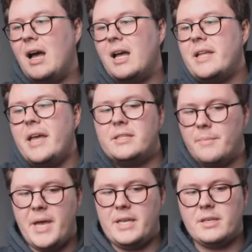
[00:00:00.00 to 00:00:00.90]
it's
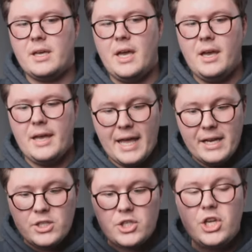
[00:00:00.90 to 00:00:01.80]
amazing and
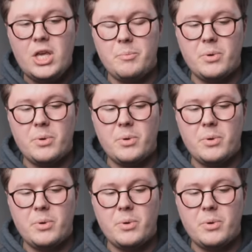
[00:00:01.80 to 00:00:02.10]
it's cheap.